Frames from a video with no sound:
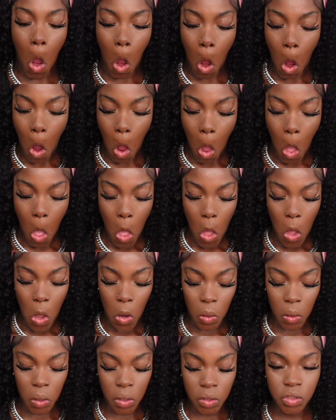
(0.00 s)

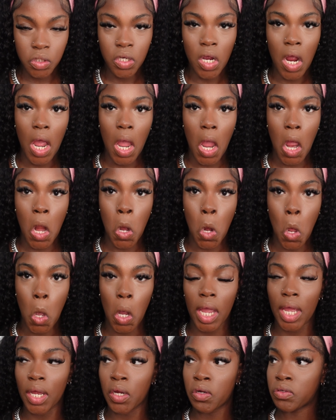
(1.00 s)
I'm gonna try and not
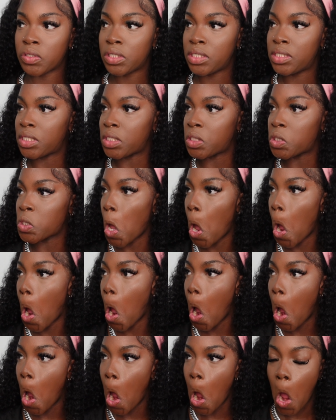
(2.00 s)
get creases
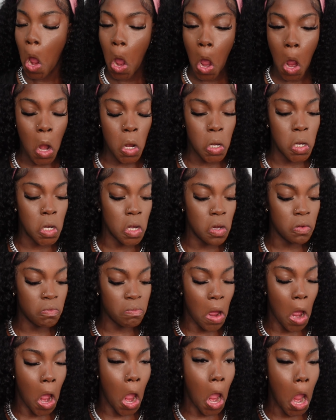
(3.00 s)
underneath
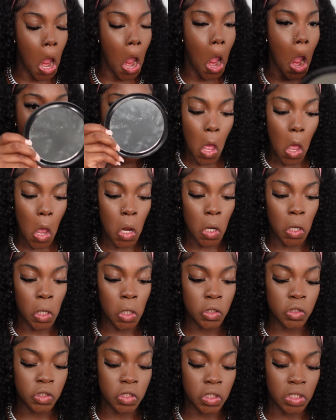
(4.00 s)
my eye. and
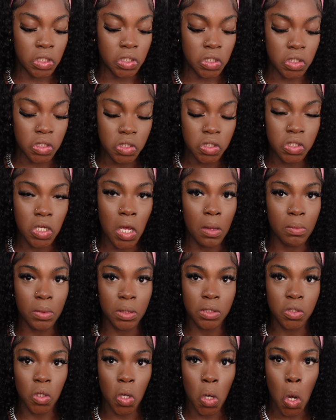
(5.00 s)
literally just tap
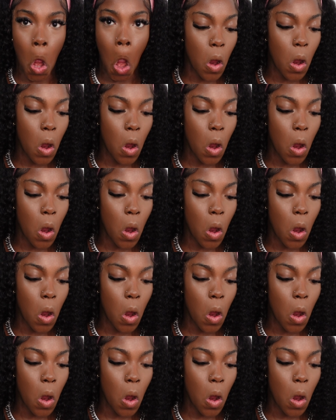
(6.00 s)
this on.